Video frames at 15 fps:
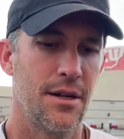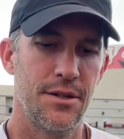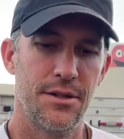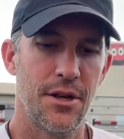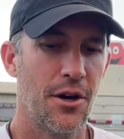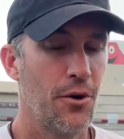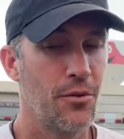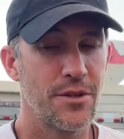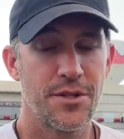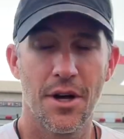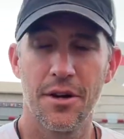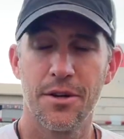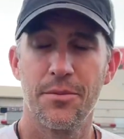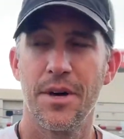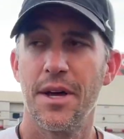No, we
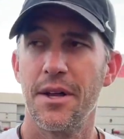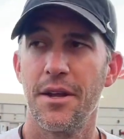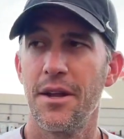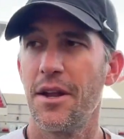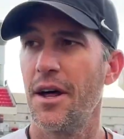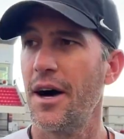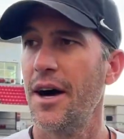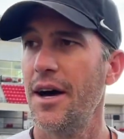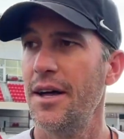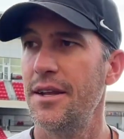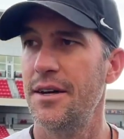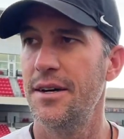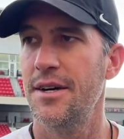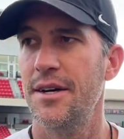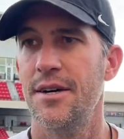talk about it a lot.
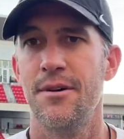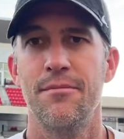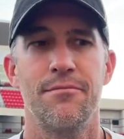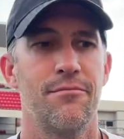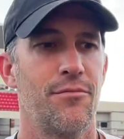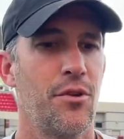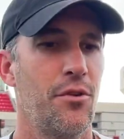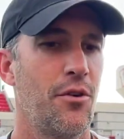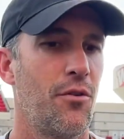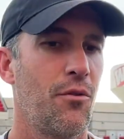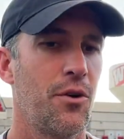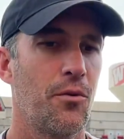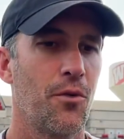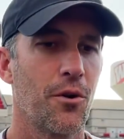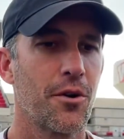You know,
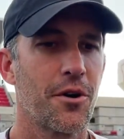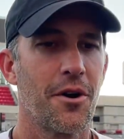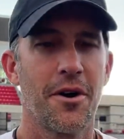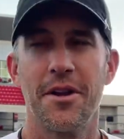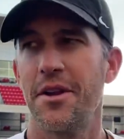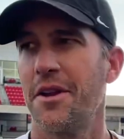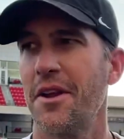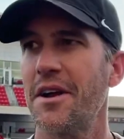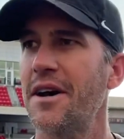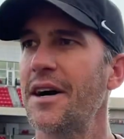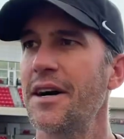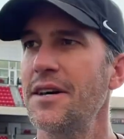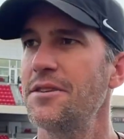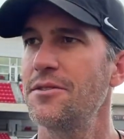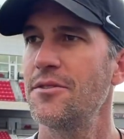we work on it a
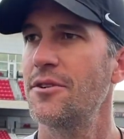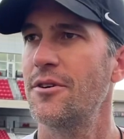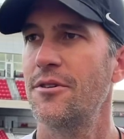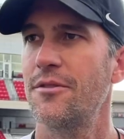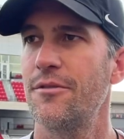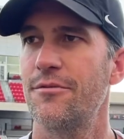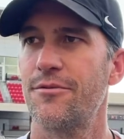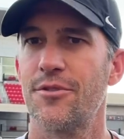lot, you know,